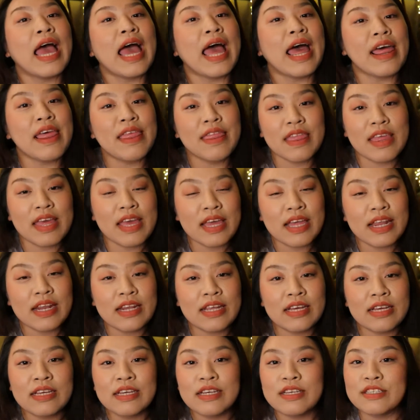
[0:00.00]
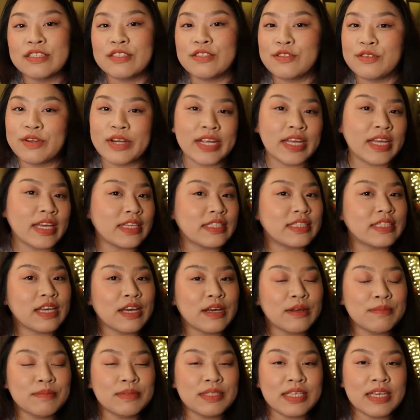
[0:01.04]
And then Stray Kids
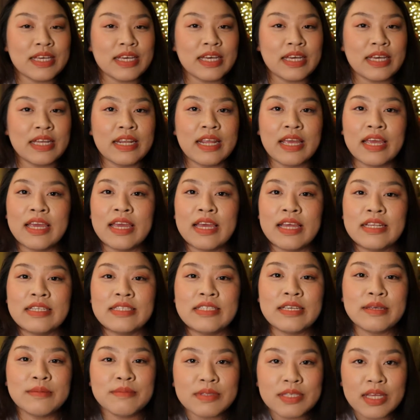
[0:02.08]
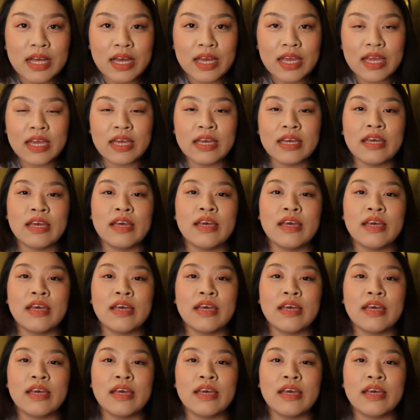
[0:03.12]
comes in, and seems like